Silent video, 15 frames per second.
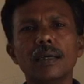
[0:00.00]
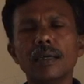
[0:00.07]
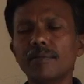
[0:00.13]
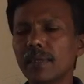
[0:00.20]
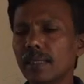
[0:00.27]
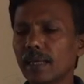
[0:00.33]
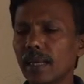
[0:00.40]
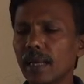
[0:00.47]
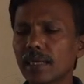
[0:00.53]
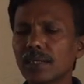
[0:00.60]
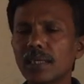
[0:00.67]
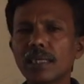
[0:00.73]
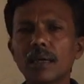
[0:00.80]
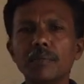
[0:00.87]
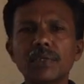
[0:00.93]
even the
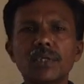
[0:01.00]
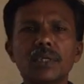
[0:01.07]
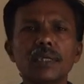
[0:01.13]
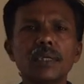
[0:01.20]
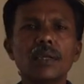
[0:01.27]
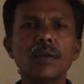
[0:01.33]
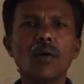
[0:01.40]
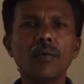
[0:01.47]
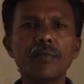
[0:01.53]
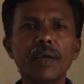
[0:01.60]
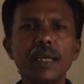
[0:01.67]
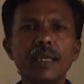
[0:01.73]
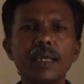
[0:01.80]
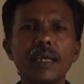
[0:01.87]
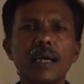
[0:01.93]
Election Commission of
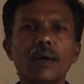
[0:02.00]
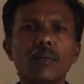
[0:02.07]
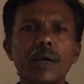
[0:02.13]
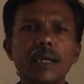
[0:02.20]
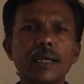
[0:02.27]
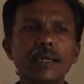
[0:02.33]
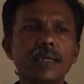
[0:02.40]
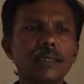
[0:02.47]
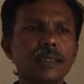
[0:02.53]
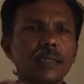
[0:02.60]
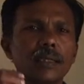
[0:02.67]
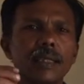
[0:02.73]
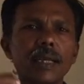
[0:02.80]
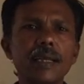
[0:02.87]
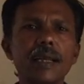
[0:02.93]
India, when it
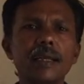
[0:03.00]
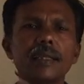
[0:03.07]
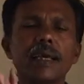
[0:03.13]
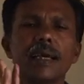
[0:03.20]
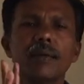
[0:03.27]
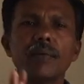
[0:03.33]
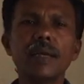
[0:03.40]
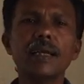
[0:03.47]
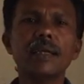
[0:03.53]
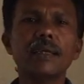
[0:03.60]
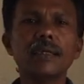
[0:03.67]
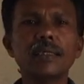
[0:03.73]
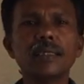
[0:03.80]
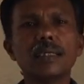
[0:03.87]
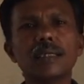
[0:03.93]
is then and there, when
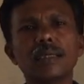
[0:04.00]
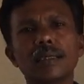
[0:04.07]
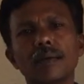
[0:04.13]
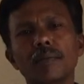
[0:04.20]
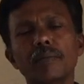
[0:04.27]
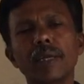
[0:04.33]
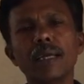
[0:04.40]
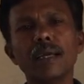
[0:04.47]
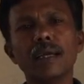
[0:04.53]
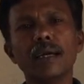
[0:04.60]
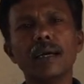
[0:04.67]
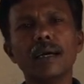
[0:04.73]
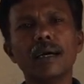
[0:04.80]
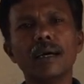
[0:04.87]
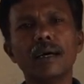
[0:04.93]
it is being
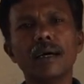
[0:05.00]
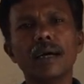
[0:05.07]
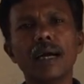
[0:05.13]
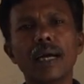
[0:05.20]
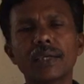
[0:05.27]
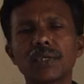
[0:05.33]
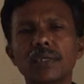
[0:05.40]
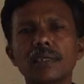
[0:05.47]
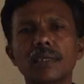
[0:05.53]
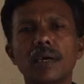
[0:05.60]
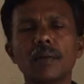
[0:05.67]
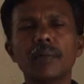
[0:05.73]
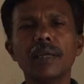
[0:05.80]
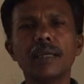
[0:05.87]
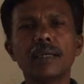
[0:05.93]
actions
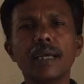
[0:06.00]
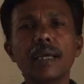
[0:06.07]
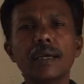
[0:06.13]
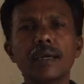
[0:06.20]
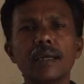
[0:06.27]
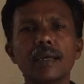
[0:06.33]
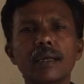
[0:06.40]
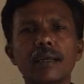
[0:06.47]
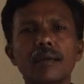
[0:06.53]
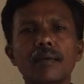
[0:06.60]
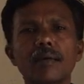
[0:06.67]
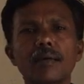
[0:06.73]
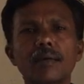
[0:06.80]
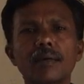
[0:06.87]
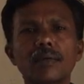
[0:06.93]
are being taken,
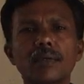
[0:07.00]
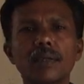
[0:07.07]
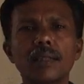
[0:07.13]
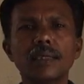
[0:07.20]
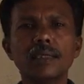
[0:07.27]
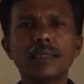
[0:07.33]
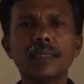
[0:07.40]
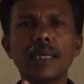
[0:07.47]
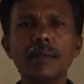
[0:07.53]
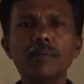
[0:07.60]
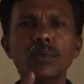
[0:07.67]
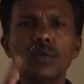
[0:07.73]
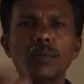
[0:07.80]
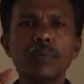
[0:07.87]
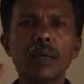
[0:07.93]
so the same
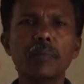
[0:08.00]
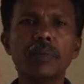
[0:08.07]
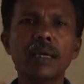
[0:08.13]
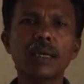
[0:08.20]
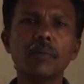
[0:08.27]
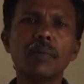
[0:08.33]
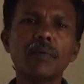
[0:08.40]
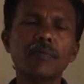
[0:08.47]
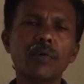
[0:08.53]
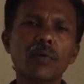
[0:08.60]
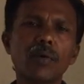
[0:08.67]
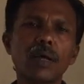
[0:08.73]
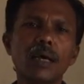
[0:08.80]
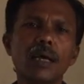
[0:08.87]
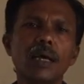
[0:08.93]
should be applicable
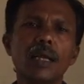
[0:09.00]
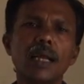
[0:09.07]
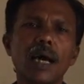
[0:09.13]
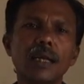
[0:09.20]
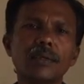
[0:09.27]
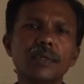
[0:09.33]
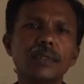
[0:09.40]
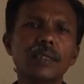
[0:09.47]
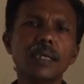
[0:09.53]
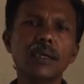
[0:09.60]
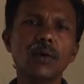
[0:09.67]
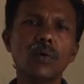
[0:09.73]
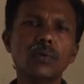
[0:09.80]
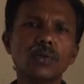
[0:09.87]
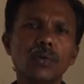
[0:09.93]
for a larger
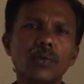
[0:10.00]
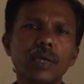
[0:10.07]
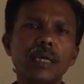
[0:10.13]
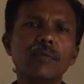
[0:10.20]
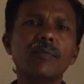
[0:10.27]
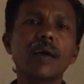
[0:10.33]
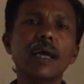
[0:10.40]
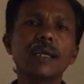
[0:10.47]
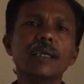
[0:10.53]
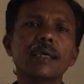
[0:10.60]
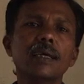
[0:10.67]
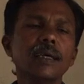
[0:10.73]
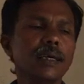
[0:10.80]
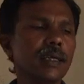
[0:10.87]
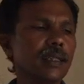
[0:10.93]
thing also. In fact,
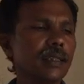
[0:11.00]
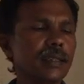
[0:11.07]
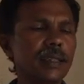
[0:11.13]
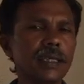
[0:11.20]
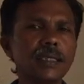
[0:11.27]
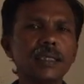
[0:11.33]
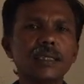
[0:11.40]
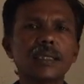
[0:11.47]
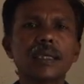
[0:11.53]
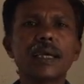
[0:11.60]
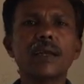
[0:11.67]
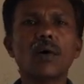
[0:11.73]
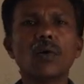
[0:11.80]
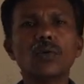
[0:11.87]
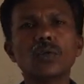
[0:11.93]
this
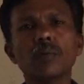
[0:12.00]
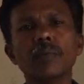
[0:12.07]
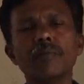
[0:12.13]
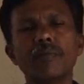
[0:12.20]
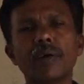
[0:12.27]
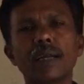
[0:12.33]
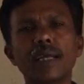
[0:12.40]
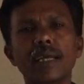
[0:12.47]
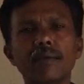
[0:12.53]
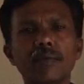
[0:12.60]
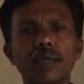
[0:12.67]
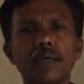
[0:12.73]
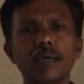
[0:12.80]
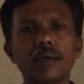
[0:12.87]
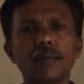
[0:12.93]
can also be
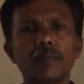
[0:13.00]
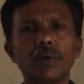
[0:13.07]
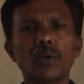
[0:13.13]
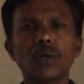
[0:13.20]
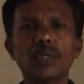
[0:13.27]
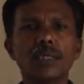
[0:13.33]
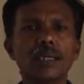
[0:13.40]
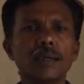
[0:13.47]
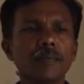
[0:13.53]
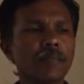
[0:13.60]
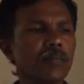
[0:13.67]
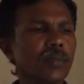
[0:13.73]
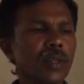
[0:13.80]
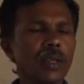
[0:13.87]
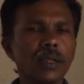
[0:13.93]
forgiven because
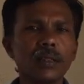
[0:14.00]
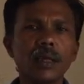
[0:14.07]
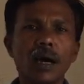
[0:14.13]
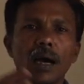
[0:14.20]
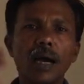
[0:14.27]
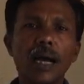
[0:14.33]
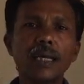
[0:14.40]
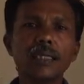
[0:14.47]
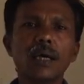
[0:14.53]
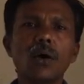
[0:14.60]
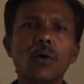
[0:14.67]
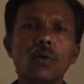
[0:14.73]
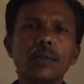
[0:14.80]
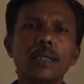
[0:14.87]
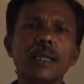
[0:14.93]
as a
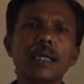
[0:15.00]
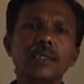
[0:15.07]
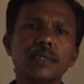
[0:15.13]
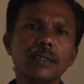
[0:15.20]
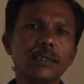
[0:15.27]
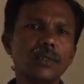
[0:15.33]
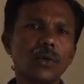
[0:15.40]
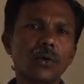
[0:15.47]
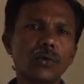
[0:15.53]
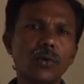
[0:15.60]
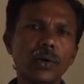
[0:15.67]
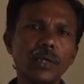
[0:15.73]
whole the nation is not